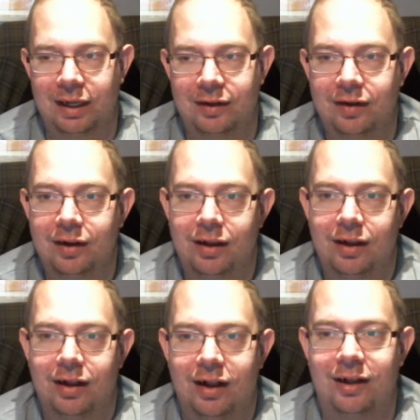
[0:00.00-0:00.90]
And
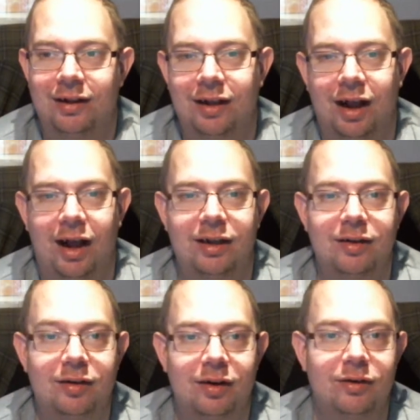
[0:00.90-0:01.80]
I
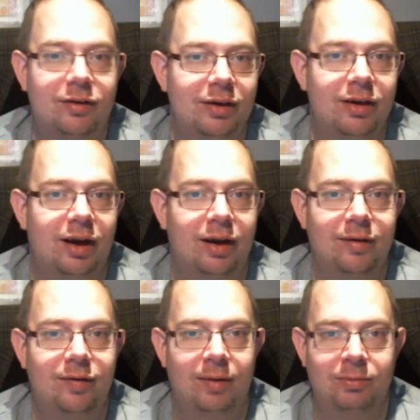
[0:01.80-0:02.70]
don't think
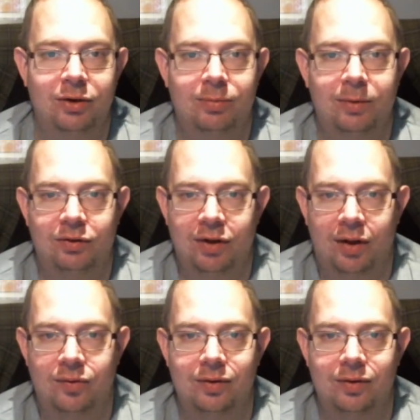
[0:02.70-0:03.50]
I've amused myself